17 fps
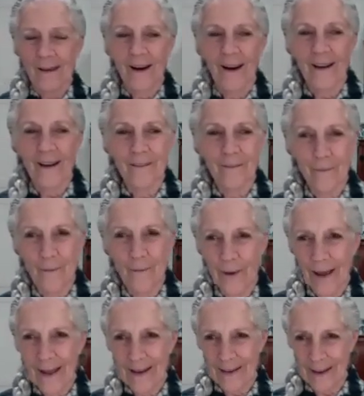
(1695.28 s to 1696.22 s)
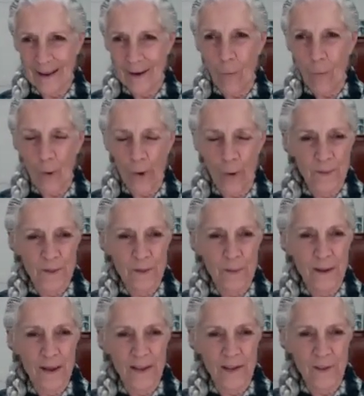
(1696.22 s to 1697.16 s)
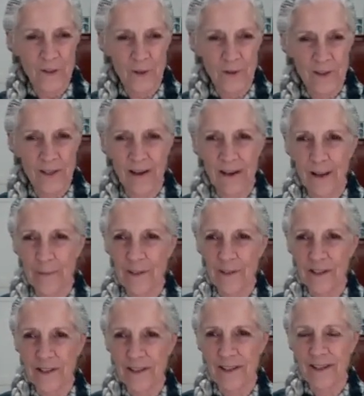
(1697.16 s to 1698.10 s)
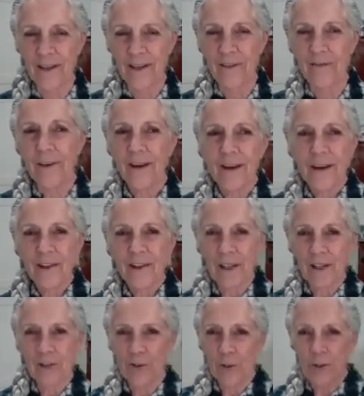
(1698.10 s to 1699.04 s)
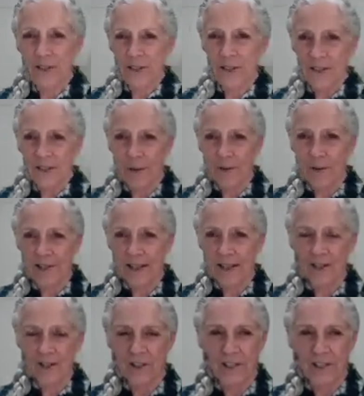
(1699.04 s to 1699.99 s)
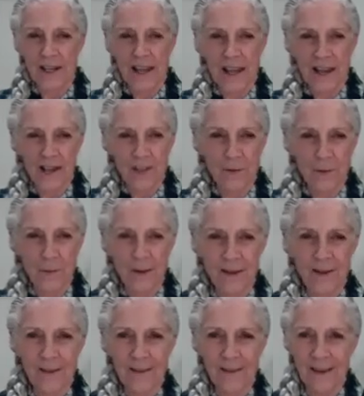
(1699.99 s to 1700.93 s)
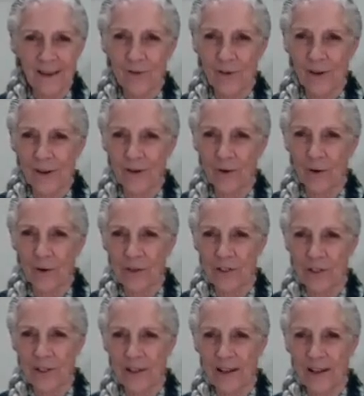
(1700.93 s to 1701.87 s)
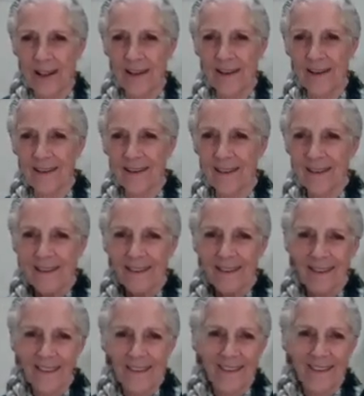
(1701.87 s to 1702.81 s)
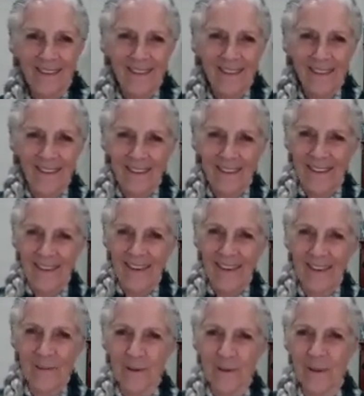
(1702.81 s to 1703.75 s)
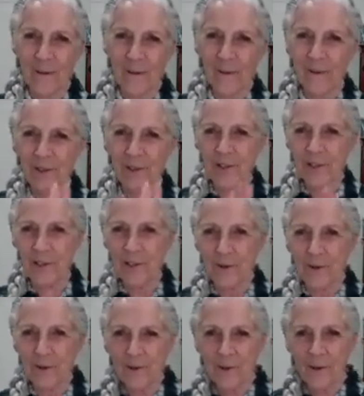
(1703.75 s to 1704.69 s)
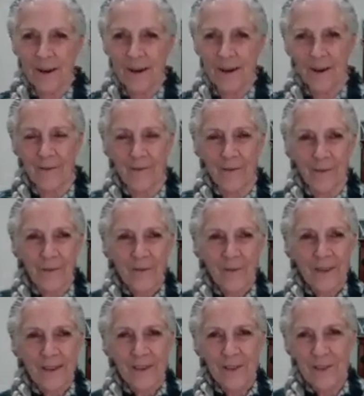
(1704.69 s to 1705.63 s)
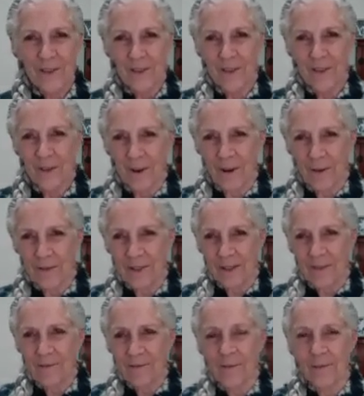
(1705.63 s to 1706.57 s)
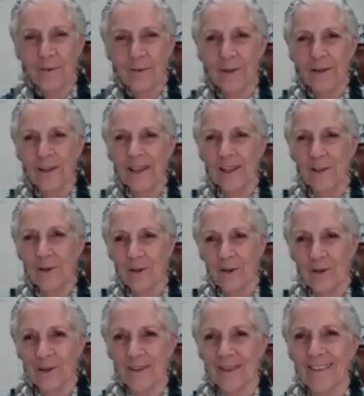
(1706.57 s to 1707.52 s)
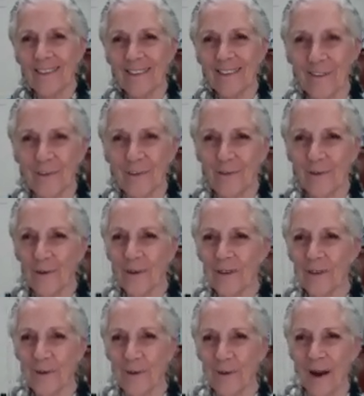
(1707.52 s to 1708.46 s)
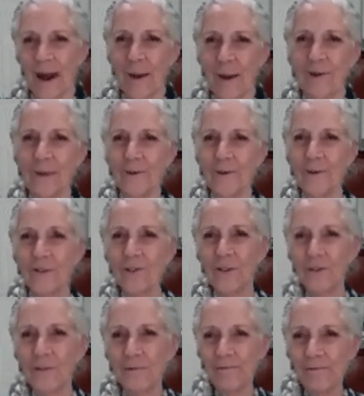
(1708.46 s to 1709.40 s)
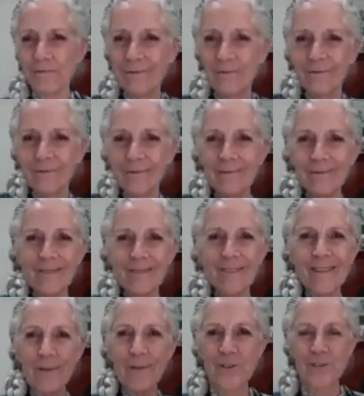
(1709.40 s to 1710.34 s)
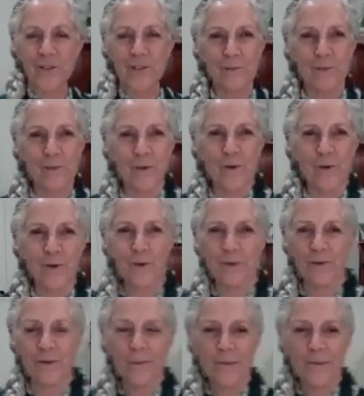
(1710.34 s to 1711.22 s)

I had like warm space, you said an empty sleeve. Satomi Sensei was like a snake to me, like trying to hold a snake. Like everything was just so kind of soft and fluid, and you couldn't, if you went to grab it, it was just, it would just move.